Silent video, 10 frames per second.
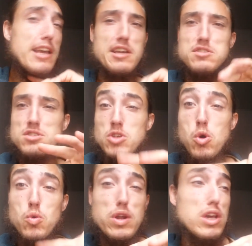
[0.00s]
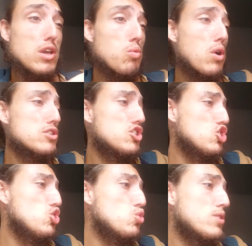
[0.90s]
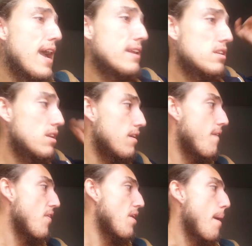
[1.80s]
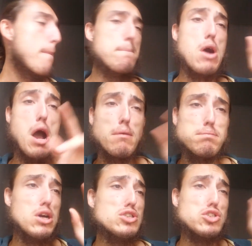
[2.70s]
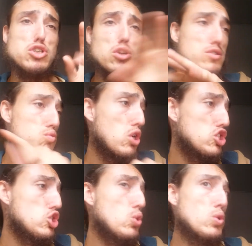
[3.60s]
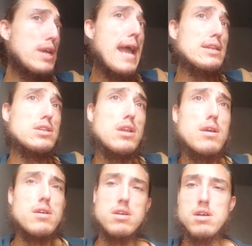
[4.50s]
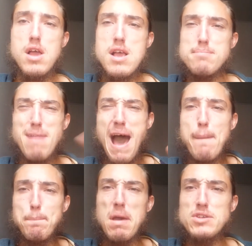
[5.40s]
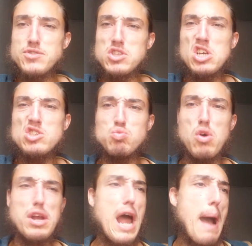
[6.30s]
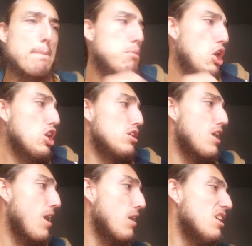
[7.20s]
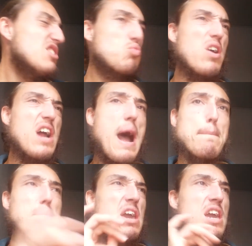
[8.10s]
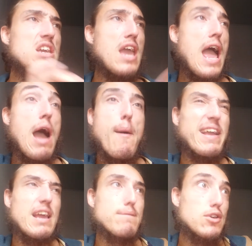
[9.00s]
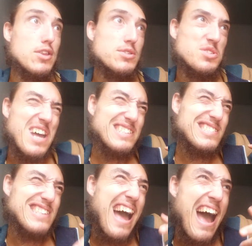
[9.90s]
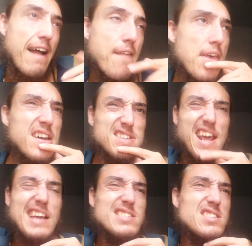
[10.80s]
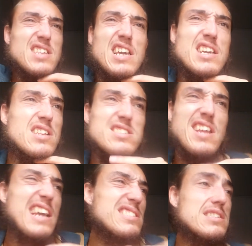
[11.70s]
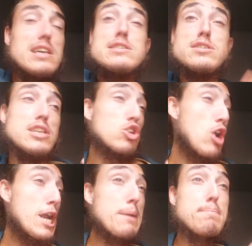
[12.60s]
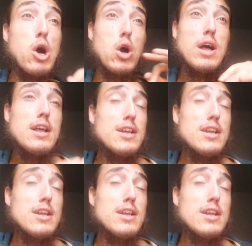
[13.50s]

is only what you get. My best is what you get. My best is what I be, yeah. What I be, yeah. I give you the zest. The taste is incredible.